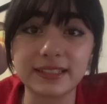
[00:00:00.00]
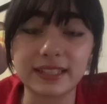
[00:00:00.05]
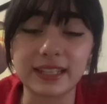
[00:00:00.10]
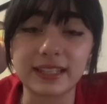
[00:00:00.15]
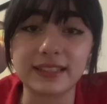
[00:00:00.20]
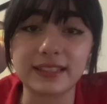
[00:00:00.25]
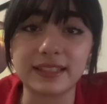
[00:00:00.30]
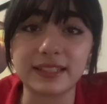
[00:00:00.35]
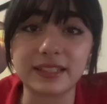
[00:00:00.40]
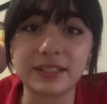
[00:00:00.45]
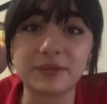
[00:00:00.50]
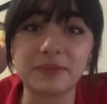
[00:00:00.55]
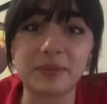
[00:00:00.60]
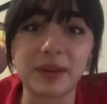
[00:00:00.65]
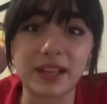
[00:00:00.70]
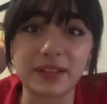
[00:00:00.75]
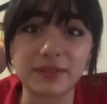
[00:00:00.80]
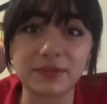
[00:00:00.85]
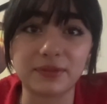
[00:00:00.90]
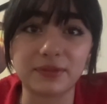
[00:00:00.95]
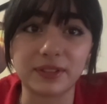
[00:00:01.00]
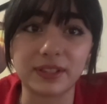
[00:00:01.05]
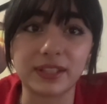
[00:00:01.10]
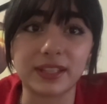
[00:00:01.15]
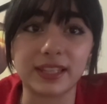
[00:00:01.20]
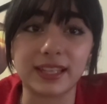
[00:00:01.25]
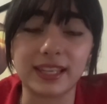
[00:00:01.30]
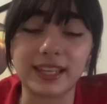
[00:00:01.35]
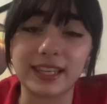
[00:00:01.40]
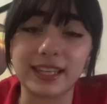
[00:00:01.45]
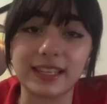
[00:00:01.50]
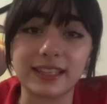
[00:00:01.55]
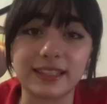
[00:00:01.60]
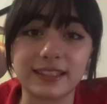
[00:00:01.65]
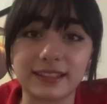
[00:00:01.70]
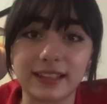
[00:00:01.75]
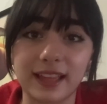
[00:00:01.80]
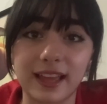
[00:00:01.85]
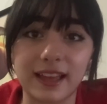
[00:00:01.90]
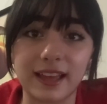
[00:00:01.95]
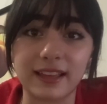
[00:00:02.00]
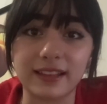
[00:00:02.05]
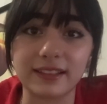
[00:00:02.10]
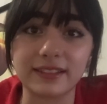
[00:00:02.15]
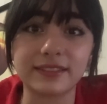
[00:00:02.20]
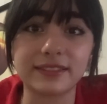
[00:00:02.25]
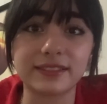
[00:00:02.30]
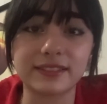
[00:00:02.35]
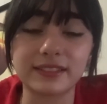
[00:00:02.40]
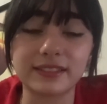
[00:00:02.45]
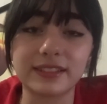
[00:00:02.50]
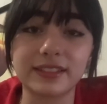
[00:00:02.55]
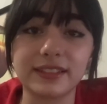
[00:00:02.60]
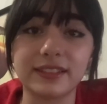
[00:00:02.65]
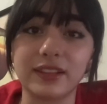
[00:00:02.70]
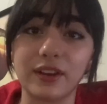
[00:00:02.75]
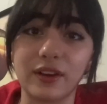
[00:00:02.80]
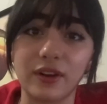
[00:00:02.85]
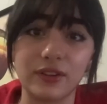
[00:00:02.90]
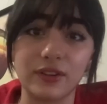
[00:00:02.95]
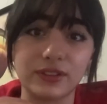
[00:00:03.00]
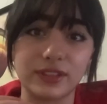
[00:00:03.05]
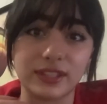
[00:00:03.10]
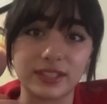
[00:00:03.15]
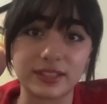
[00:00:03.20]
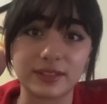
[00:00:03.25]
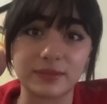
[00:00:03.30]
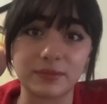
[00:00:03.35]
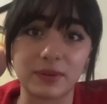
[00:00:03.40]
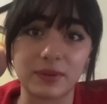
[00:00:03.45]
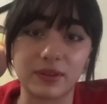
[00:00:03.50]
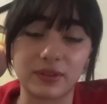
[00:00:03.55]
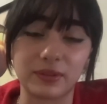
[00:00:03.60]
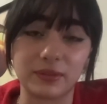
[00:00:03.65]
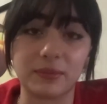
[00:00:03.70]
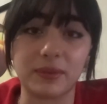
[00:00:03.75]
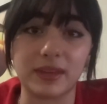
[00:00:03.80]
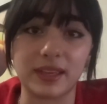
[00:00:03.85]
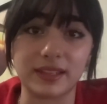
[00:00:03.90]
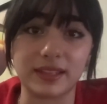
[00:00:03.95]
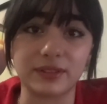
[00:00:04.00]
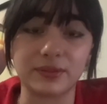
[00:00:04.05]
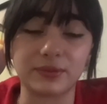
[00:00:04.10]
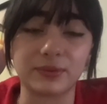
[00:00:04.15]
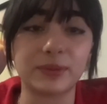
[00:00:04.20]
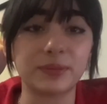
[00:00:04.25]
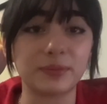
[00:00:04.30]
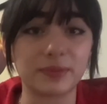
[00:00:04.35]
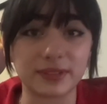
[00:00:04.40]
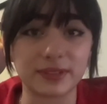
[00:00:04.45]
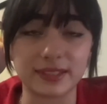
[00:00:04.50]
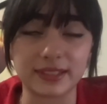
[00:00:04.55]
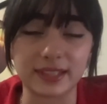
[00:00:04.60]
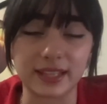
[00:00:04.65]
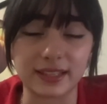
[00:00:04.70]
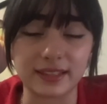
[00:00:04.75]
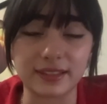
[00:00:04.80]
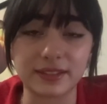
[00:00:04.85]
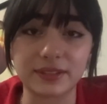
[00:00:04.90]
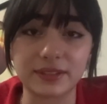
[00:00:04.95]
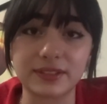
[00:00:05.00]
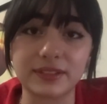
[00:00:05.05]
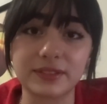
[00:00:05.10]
and this bad feeling that all this monument represents.